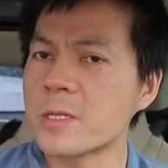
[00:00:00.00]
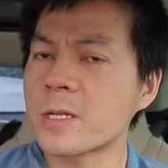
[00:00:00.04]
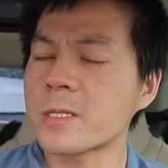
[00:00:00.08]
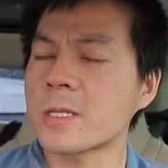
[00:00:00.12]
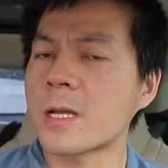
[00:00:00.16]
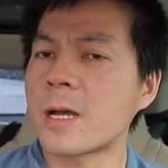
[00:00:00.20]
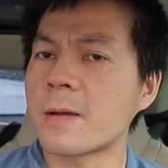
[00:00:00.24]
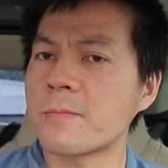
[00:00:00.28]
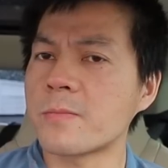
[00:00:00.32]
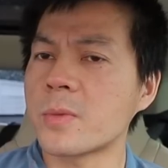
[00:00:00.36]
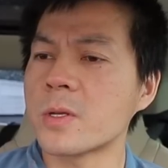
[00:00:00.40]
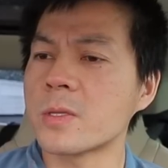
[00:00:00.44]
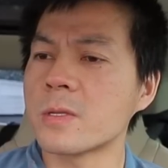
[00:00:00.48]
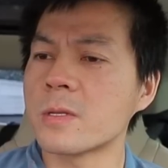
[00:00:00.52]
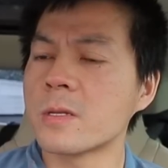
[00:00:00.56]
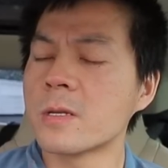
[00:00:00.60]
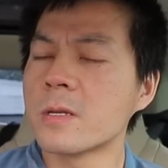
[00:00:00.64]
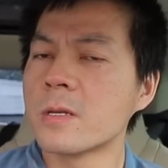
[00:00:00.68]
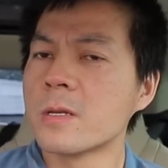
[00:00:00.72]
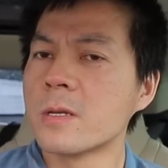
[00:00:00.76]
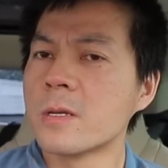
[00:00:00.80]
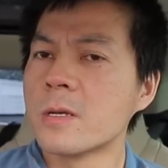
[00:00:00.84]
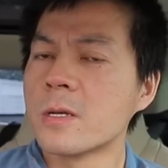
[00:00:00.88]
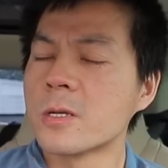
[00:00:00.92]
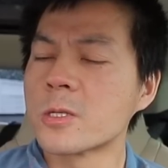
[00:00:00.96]
that happened.
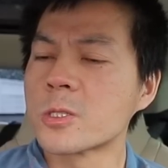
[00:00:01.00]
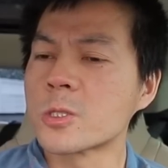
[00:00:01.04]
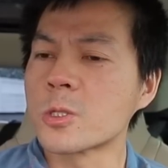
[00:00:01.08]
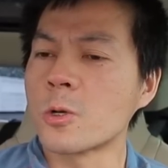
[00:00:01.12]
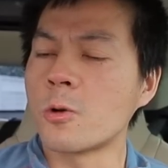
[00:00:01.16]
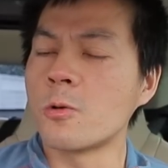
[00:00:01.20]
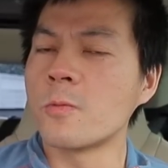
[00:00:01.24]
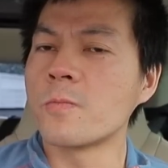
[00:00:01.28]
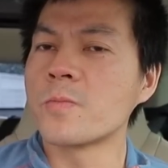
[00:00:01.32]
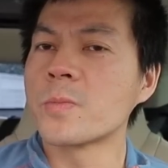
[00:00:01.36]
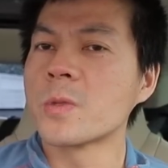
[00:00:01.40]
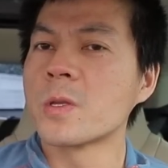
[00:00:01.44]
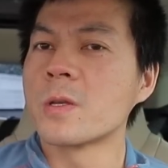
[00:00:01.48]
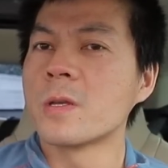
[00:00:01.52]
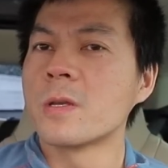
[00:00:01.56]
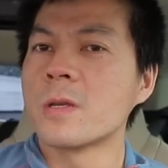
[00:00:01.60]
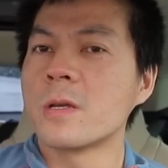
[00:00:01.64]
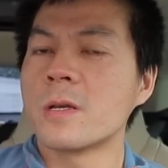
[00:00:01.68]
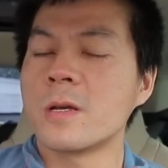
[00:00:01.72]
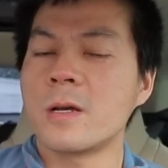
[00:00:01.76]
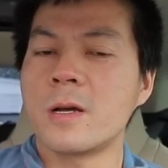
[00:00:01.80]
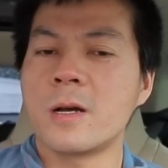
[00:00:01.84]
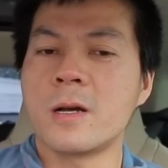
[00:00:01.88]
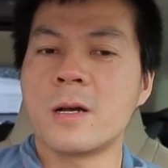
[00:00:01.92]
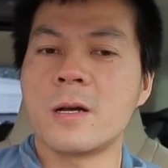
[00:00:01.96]
So
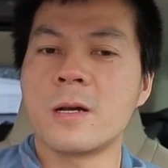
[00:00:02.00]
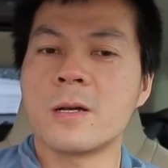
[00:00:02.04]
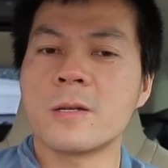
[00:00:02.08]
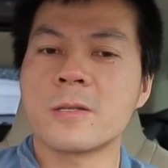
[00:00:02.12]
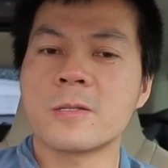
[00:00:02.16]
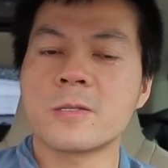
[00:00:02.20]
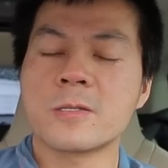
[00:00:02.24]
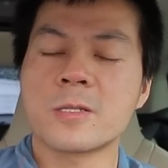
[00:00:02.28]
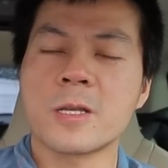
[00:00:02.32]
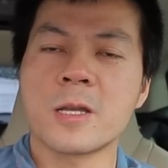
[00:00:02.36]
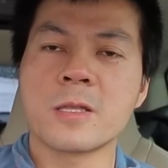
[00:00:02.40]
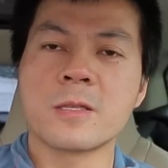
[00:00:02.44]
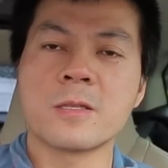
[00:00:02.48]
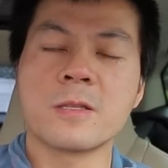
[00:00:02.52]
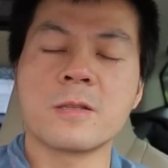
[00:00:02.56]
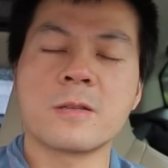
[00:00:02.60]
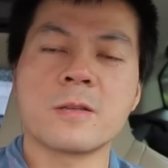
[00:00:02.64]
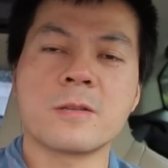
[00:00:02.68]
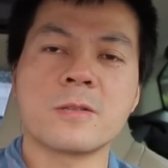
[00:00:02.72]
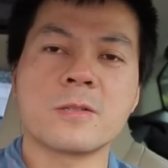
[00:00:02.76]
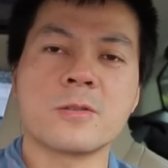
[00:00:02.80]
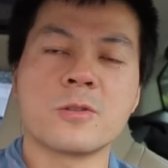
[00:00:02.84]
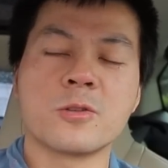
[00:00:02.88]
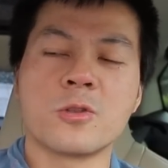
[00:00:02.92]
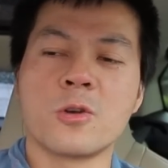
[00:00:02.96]
then,
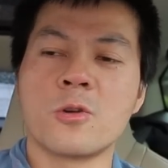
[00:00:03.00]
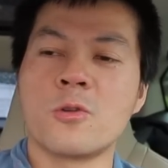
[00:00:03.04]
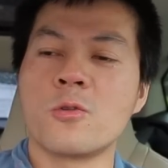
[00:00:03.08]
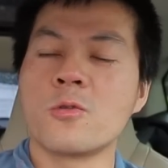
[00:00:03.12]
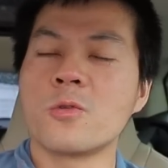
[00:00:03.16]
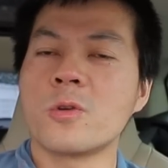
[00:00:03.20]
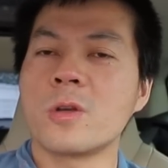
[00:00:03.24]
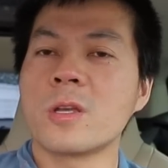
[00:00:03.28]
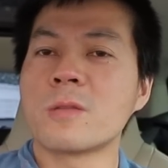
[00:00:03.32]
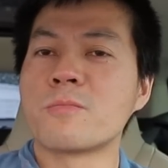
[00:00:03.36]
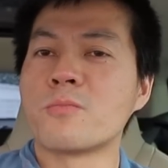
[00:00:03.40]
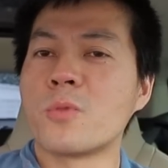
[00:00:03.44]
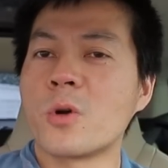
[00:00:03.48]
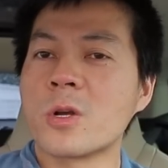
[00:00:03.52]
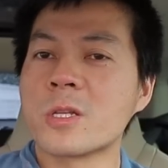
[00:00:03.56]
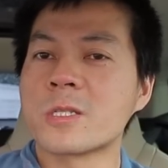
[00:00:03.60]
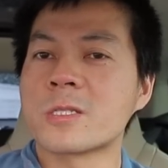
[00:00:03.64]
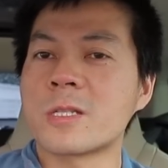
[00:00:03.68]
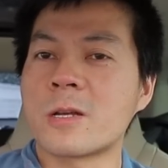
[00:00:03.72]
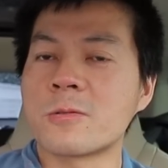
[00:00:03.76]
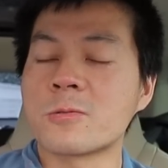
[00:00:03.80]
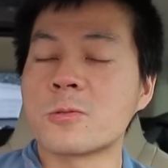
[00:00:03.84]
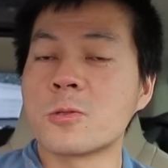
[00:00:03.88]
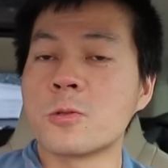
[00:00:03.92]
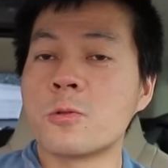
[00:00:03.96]
you know, it boils
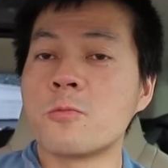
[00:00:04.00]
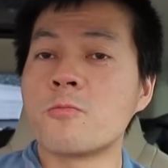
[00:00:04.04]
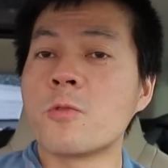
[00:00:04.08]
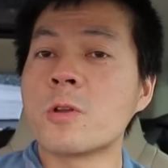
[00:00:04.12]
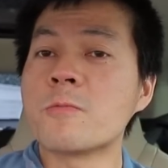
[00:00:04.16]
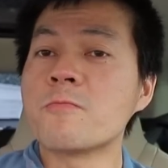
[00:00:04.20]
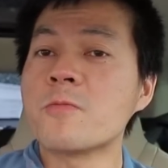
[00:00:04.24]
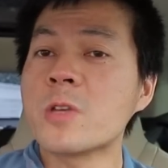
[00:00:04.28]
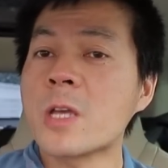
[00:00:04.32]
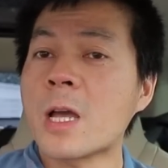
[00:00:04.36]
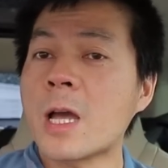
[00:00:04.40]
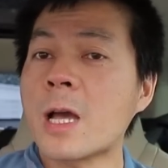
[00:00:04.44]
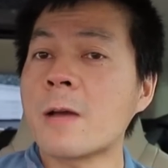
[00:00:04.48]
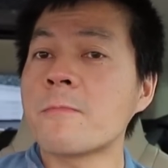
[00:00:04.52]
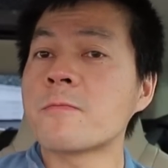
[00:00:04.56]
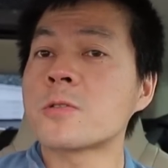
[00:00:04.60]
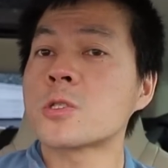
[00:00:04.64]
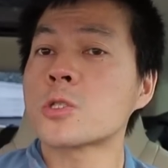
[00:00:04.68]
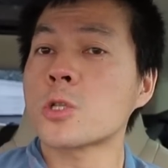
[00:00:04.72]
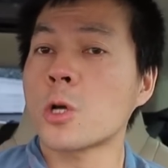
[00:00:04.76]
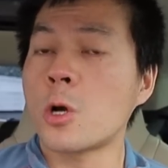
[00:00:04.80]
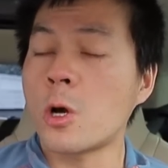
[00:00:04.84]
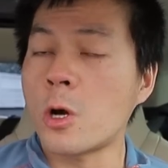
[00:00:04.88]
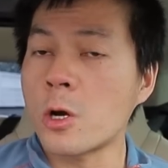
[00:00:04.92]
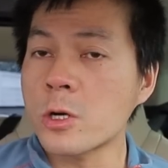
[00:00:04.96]
down to, when we have
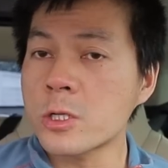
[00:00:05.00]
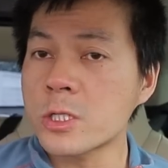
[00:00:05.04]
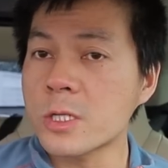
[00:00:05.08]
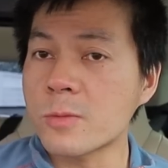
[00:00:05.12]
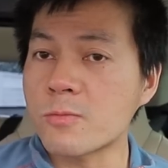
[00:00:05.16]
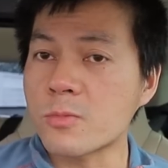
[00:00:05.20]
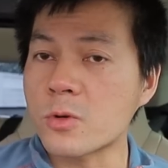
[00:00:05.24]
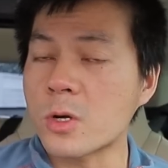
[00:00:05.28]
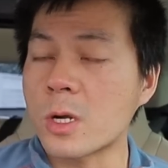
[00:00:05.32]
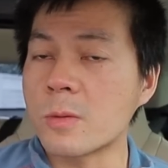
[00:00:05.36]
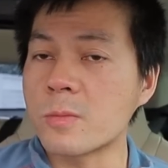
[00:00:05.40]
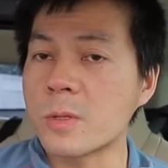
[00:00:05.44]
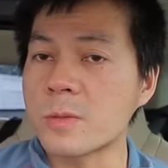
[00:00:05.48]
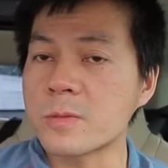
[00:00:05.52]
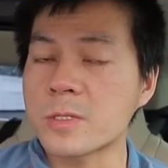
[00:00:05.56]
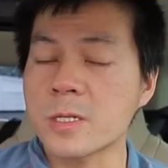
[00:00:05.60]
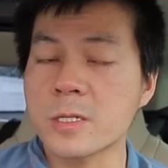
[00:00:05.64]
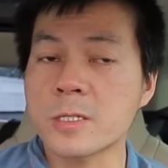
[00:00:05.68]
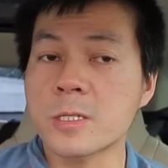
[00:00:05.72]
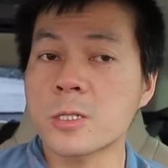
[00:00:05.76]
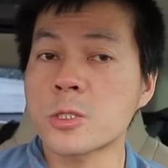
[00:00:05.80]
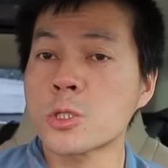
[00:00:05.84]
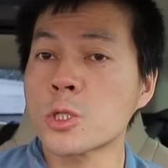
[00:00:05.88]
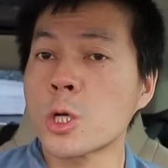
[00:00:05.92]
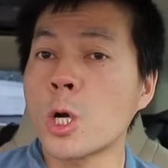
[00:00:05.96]
charger problems,
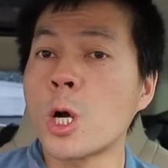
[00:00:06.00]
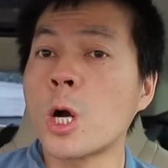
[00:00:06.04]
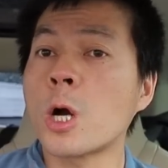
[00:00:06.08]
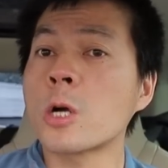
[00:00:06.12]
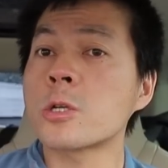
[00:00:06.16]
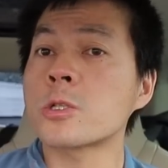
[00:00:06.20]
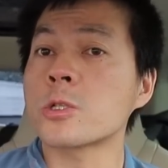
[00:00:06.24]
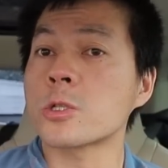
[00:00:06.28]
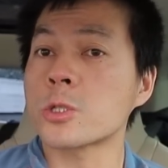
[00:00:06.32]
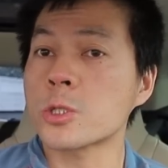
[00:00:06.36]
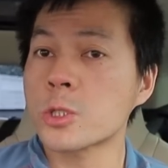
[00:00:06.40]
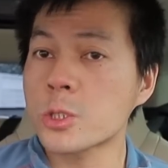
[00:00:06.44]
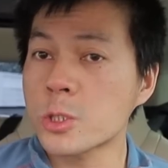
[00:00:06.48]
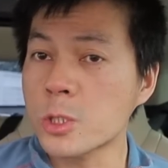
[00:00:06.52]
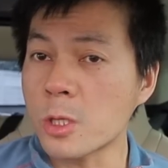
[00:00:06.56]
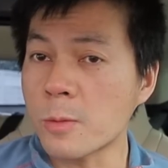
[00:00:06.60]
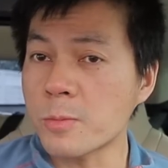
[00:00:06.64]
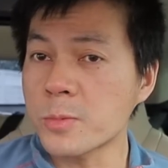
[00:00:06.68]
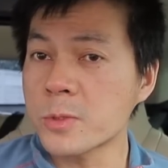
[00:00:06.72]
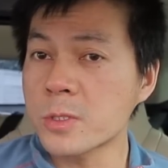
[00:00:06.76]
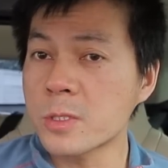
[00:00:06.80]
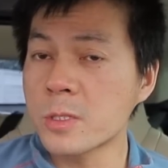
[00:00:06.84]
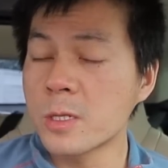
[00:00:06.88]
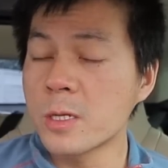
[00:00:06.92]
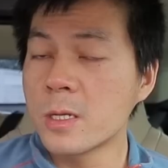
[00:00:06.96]
like the charger
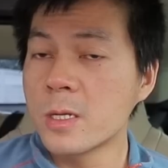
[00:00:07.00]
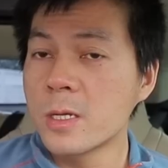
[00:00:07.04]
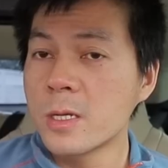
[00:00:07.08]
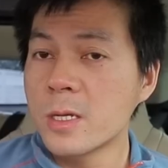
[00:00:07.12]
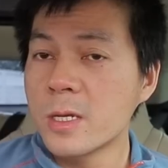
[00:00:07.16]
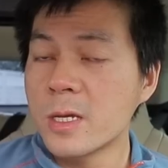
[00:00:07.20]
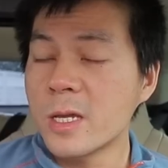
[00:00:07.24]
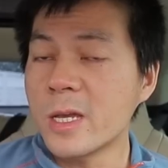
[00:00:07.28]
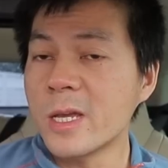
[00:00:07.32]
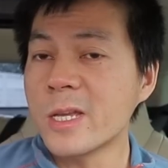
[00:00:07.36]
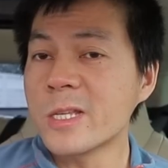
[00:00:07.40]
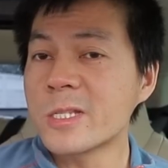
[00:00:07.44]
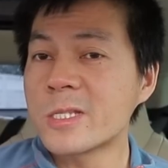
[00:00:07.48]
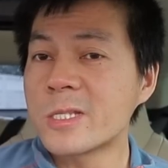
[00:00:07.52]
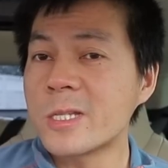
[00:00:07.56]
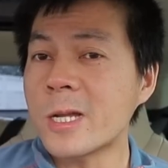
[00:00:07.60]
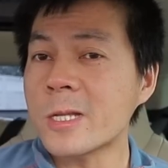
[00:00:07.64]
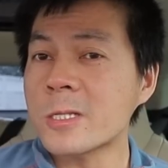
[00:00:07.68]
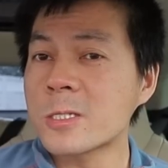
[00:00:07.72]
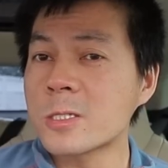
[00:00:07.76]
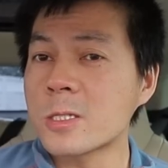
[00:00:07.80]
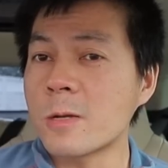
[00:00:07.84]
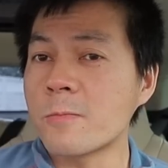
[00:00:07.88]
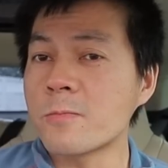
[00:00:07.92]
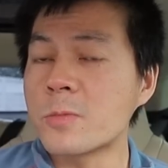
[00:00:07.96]
stops, is
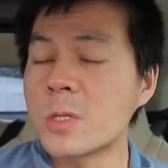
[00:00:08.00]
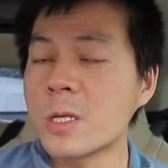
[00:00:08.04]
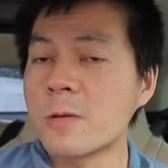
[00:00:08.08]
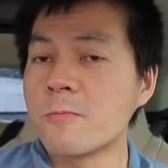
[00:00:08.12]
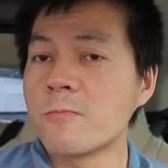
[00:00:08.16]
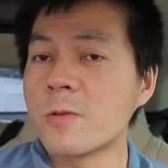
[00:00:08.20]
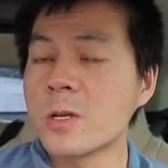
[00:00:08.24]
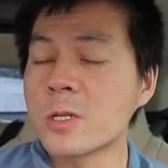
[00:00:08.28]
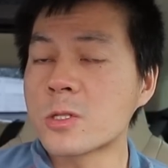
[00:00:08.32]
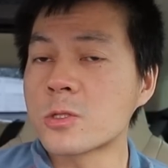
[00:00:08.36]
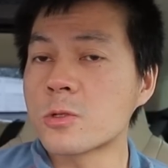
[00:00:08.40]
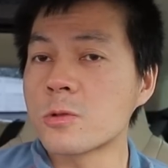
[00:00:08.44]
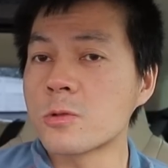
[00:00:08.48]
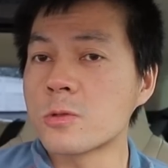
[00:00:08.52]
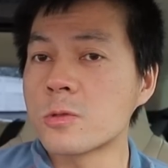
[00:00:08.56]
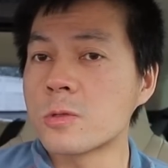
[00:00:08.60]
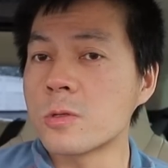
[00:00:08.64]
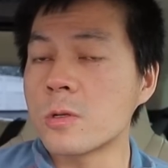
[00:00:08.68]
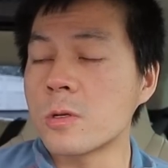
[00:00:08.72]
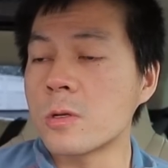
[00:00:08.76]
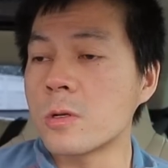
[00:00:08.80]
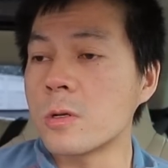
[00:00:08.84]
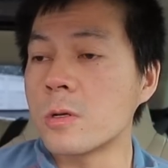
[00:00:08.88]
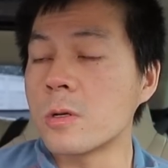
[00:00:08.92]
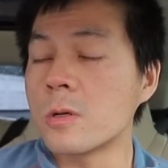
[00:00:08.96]
that something we should
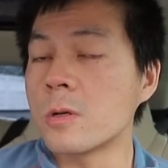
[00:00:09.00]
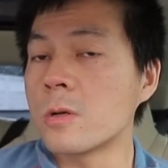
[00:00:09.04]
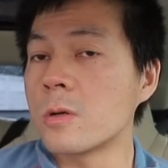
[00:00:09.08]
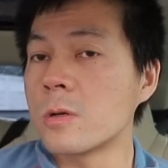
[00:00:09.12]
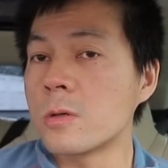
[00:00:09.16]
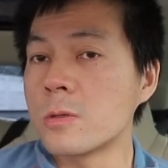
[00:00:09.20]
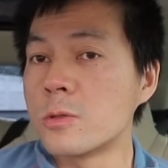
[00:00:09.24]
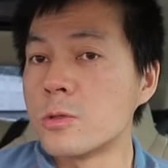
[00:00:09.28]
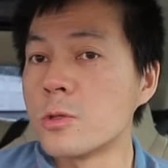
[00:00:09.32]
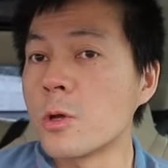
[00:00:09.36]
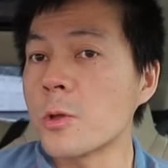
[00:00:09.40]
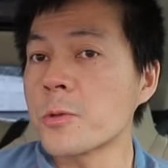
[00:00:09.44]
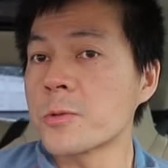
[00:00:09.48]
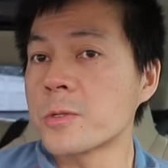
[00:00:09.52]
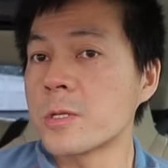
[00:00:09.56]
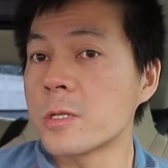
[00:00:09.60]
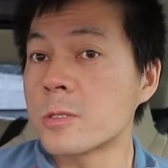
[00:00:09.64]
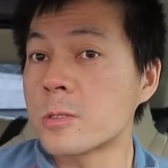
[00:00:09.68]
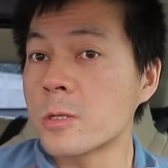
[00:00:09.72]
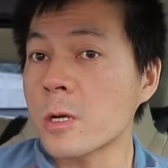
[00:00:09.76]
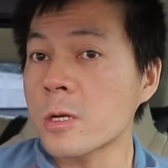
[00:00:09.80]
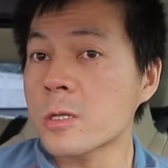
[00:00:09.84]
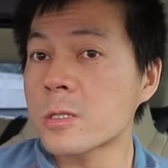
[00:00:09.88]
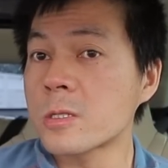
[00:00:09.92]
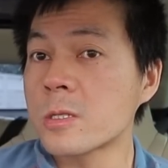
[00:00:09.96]
not
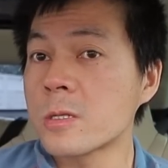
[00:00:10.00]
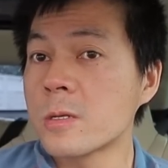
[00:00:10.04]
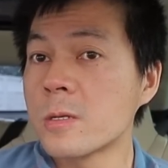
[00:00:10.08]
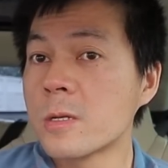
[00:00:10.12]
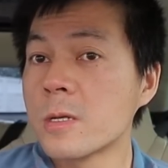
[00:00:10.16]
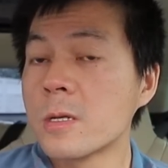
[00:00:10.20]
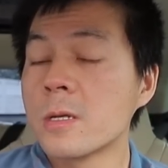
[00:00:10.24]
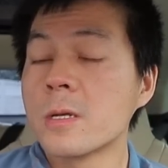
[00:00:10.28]
deduct?